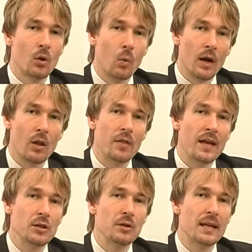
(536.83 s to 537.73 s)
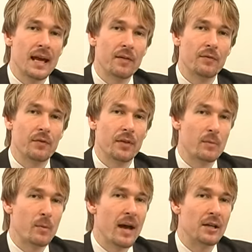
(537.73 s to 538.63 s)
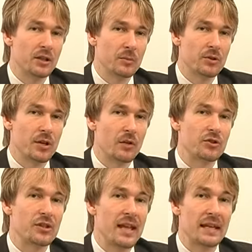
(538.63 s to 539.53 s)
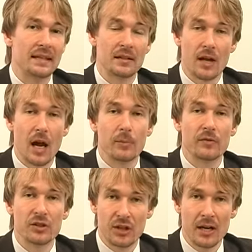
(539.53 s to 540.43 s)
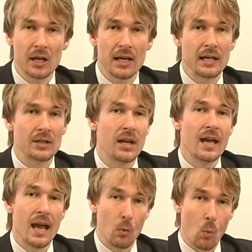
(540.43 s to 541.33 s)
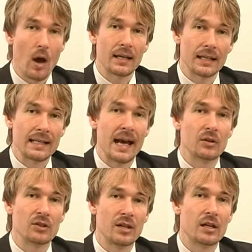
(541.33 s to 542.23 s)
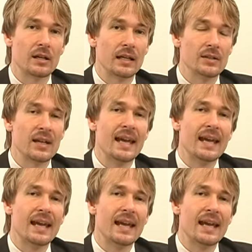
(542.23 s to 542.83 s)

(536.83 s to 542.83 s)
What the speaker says: Well, then you can have them imagine themselves standing at the top of a staircase and walking down a staircase.